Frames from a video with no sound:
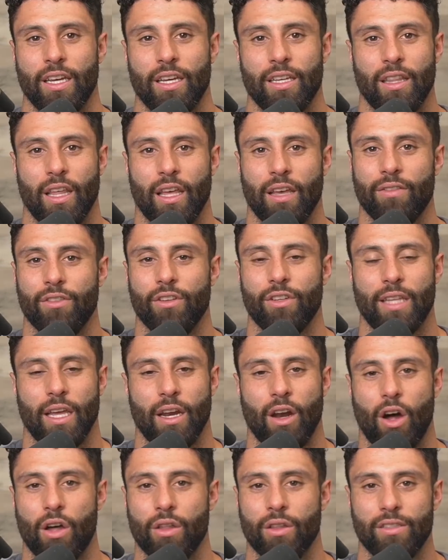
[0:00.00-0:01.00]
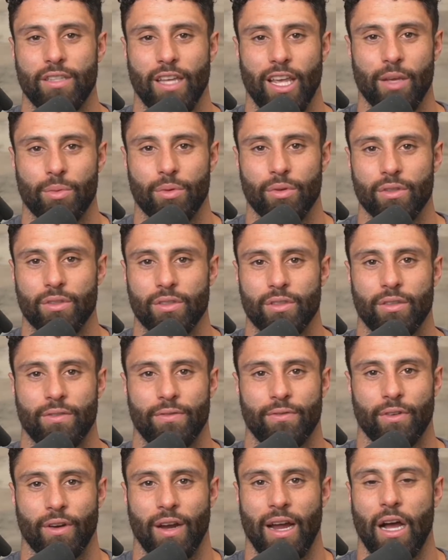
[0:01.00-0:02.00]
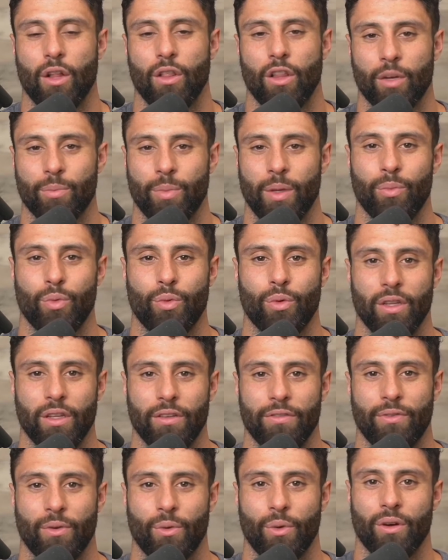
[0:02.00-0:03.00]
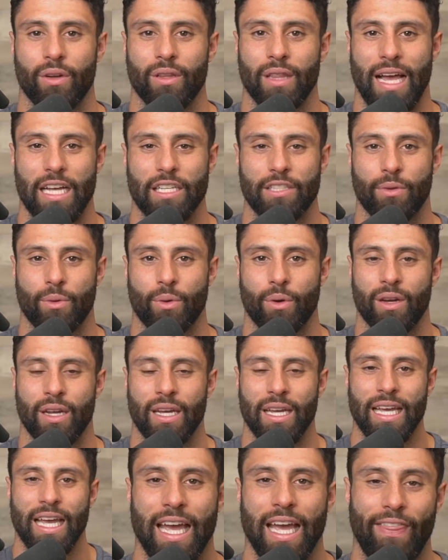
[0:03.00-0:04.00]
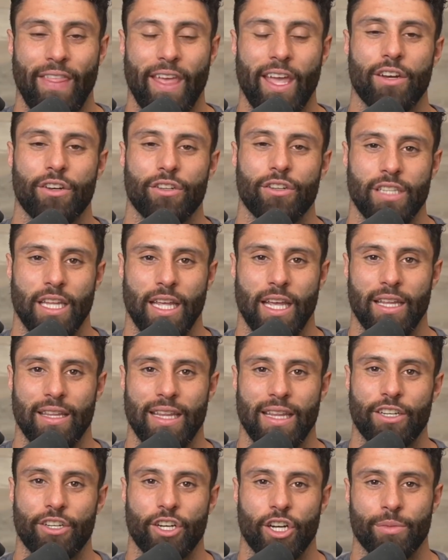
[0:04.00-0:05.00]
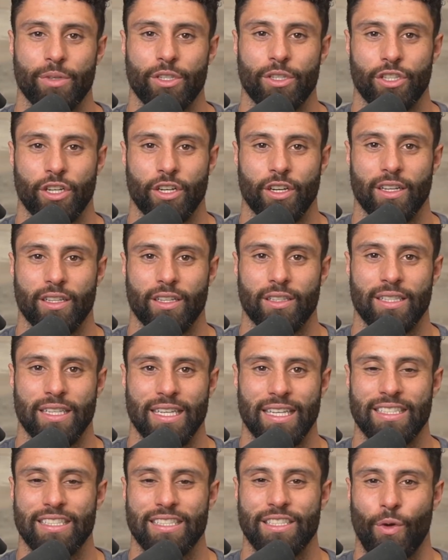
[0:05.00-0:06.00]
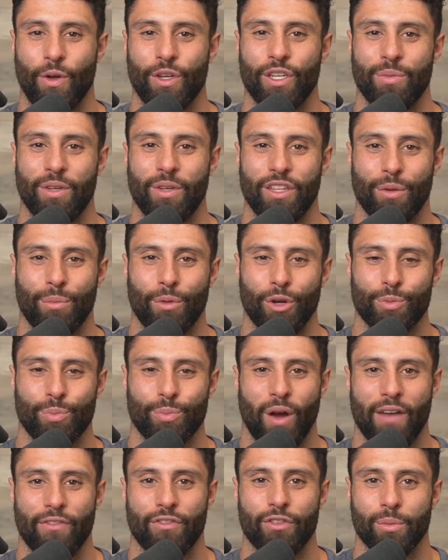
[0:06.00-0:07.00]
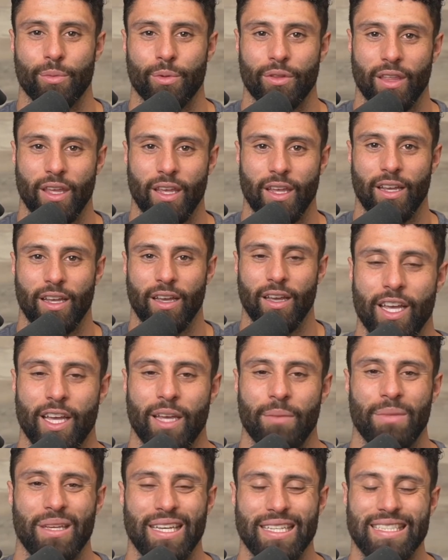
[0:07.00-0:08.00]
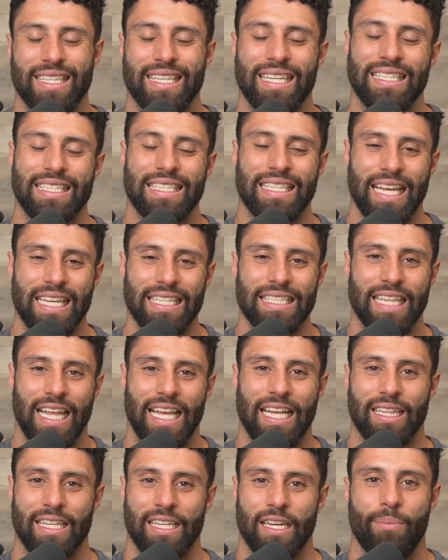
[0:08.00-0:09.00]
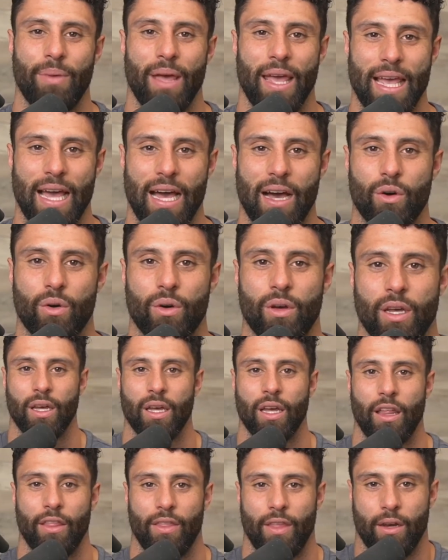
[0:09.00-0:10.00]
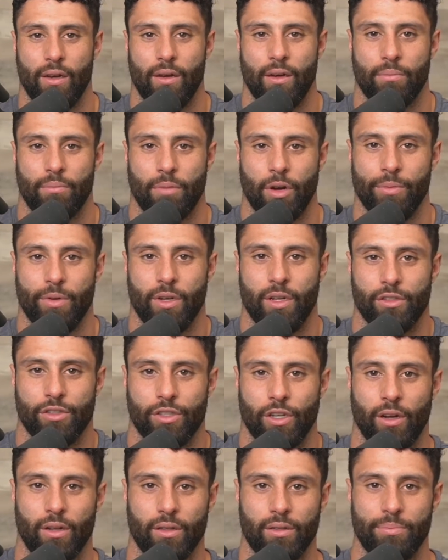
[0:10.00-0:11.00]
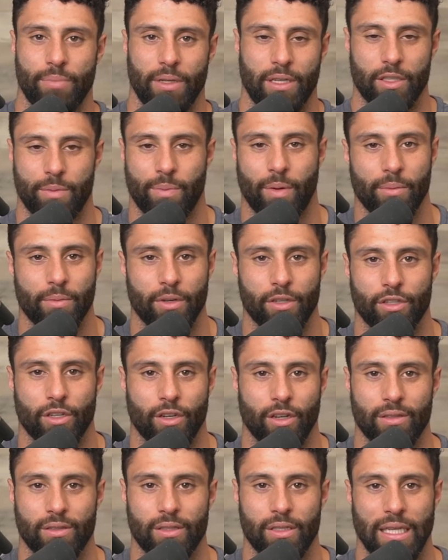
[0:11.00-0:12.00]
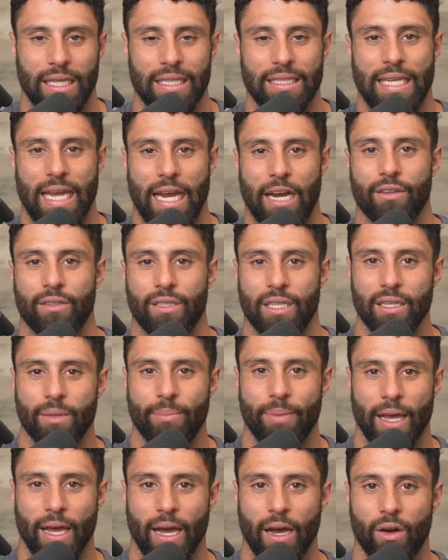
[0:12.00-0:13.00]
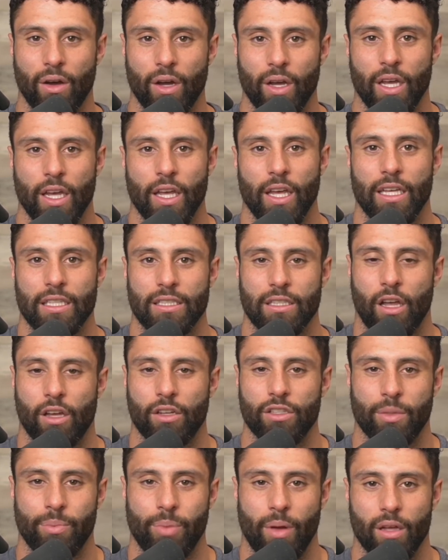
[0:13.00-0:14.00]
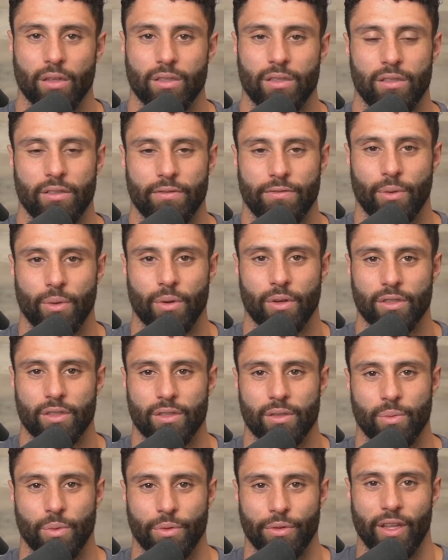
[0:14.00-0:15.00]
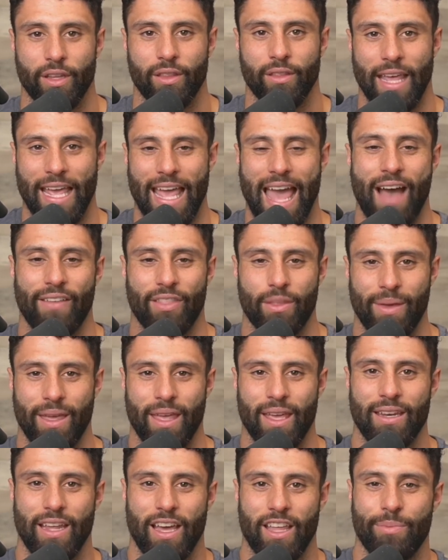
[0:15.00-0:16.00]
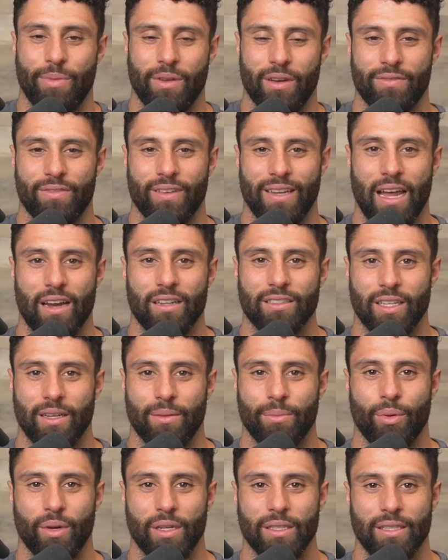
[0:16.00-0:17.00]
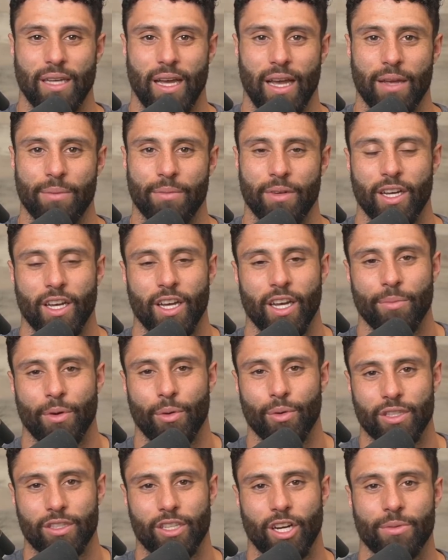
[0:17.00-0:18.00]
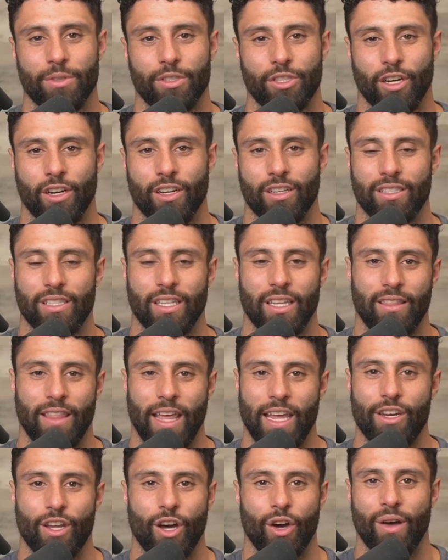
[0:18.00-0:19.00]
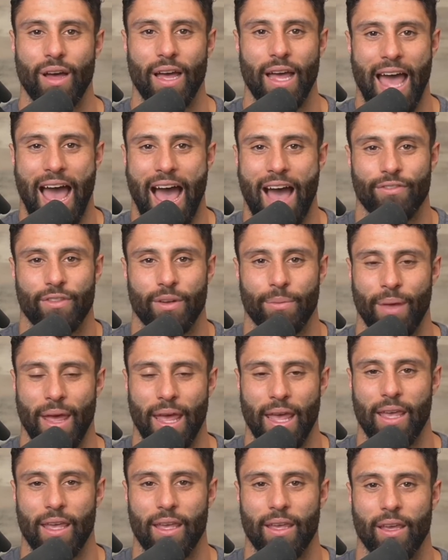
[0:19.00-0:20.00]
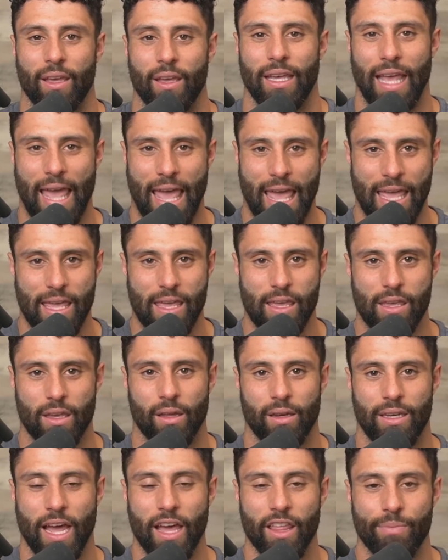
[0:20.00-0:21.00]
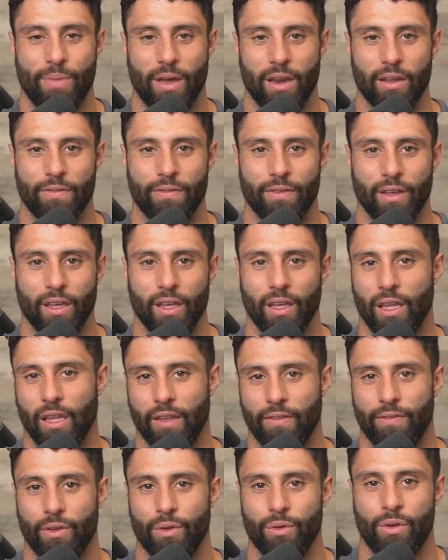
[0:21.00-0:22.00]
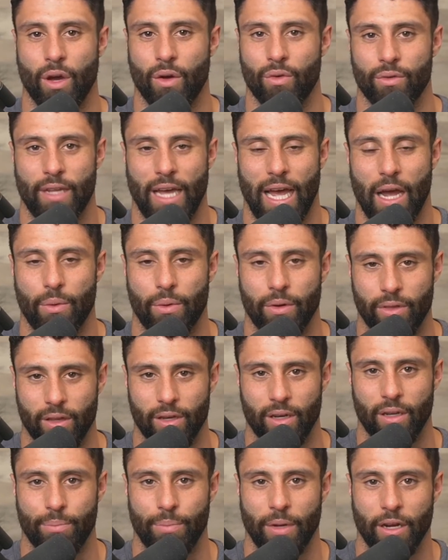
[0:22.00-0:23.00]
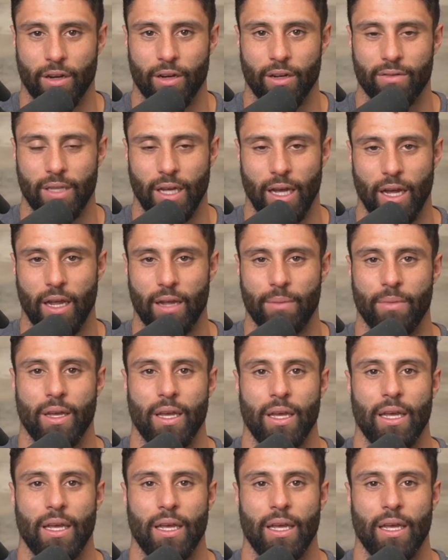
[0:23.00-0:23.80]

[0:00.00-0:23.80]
They've looked at all the tables for how long people will live for, last for, and they understand that term insurance is going to be their most profitable thing because it is less likely to pay out than permanent insurance. Because permanent insurance, it's guaranteed to pay out. As long as the policy is in force, well, then they have to pay a death benefit out at some point in time. But with the term insurance, they don't have to pay a death benefit if you don't die within a period of time.